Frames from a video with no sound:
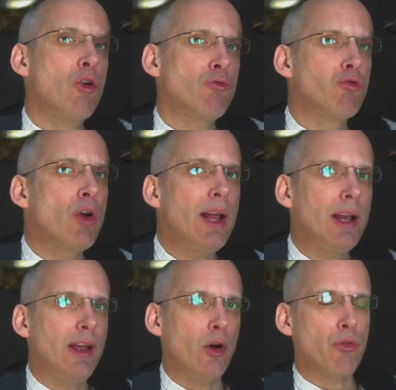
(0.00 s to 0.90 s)

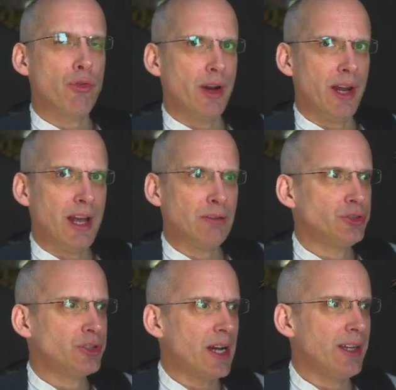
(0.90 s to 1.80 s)
really offering an
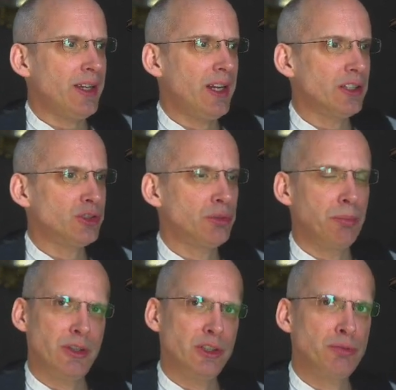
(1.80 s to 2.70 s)
outstanding
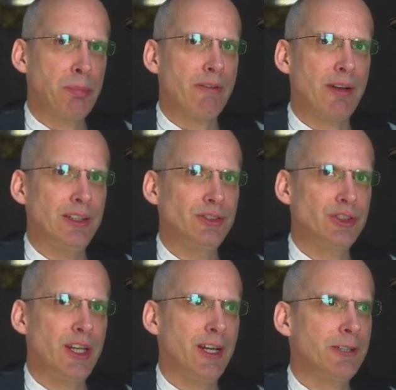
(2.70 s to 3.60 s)
customer experience
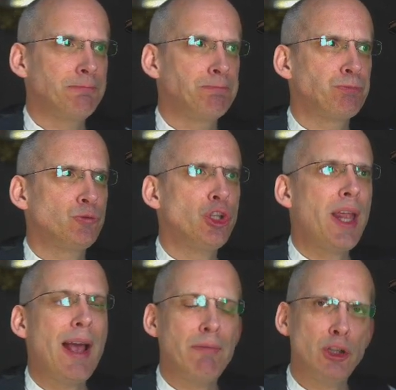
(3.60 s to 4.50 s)
here. So they
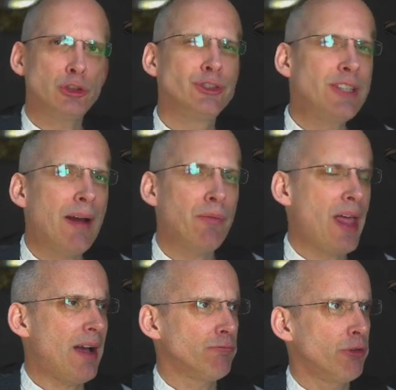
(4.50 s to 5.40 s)
haven't gone down
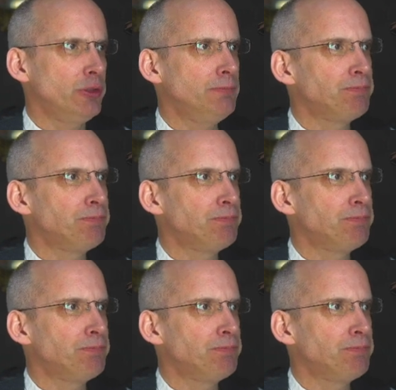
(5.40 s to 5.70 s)
that route.